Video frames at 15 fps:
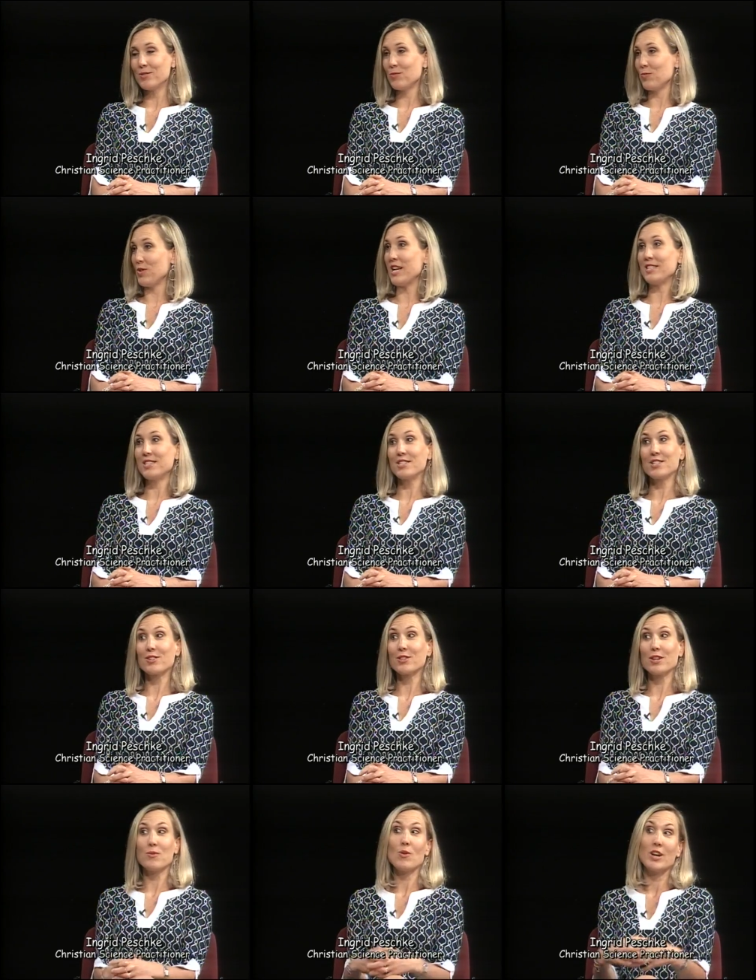
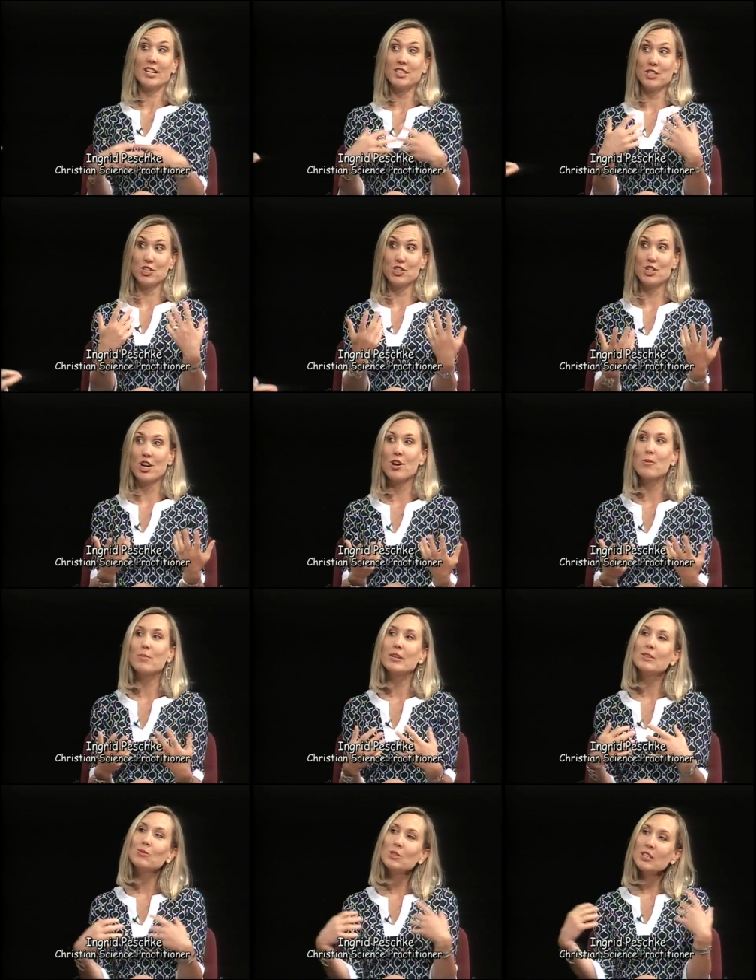necessarily wanting to share,
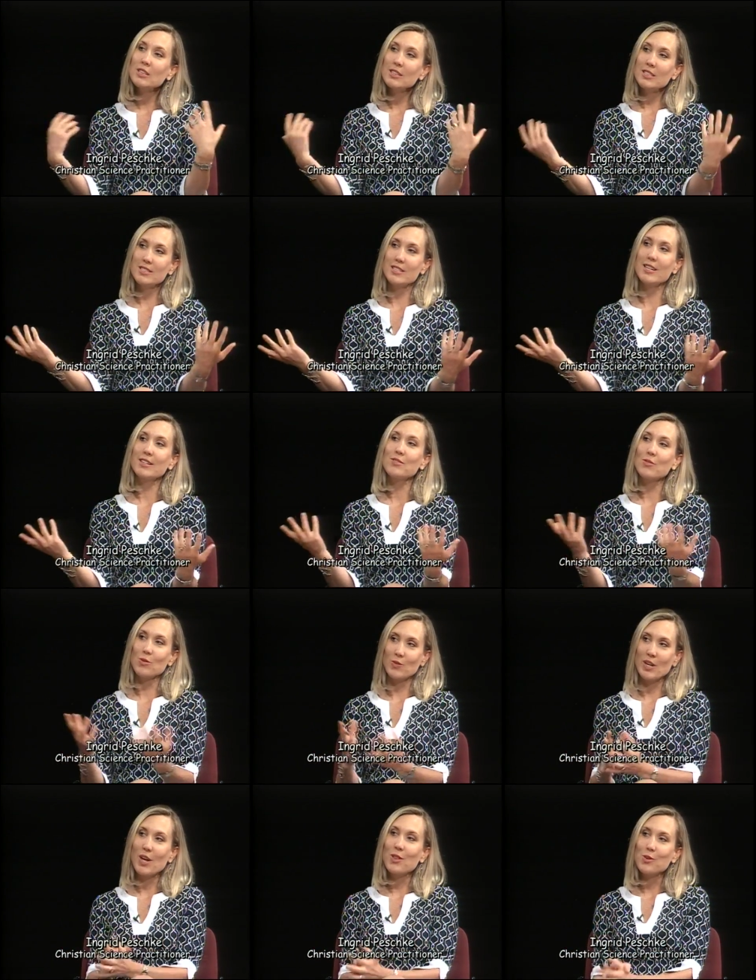but really listening for
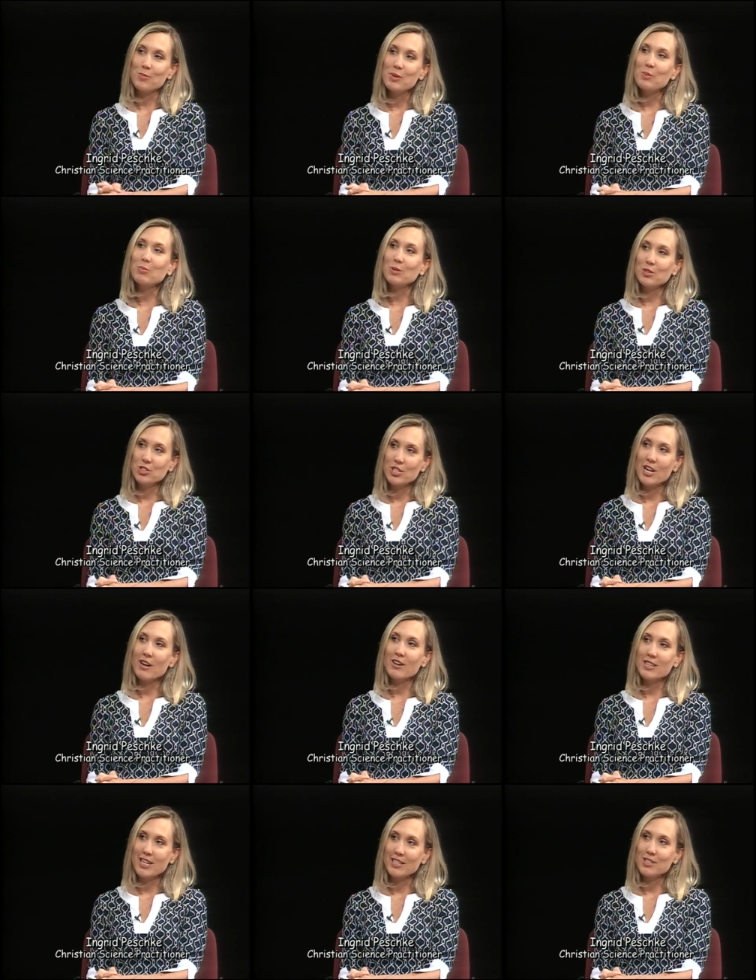what other people
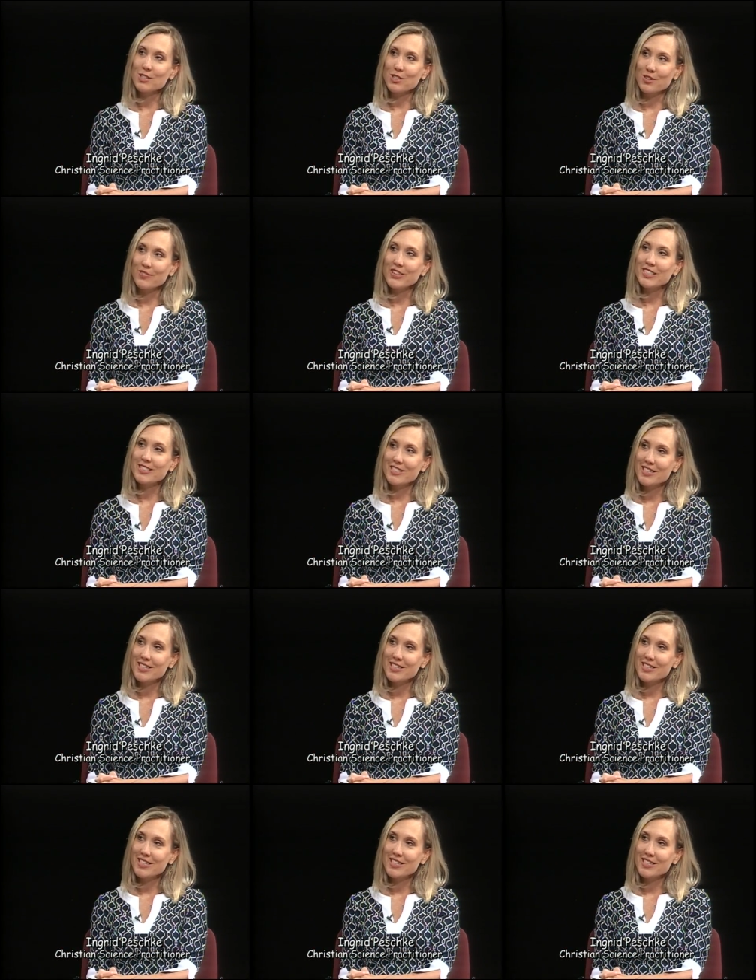share in that service.